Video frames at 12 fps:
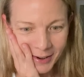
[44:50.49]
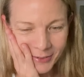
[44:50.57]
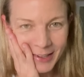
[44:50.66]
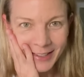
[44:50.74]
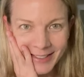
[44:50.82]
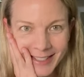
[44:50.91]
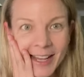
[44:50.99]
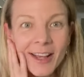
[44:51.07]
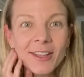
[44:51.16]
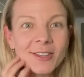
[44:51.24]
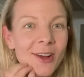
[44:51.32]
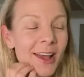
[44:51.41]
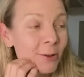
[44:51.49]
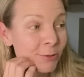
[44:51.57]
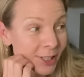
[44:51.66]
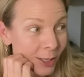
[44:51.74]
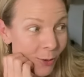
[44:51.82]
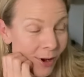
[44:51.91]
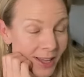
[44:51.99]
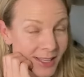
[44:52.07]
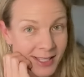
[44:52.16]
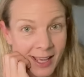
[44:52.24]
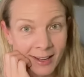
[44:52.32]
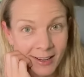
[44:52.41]
What else? So I had a really quiet
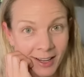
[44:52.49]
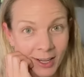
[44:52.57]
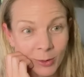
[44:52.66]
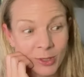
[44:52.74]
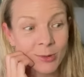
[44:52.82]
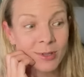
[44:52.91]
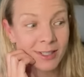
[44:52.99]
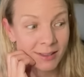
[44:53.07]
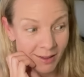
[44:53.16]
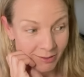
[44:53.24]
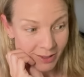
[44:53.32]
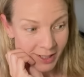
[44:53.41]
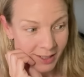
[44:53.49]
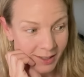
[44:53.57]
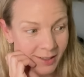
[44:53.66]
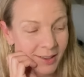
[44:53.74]
Saturday, which was lovely.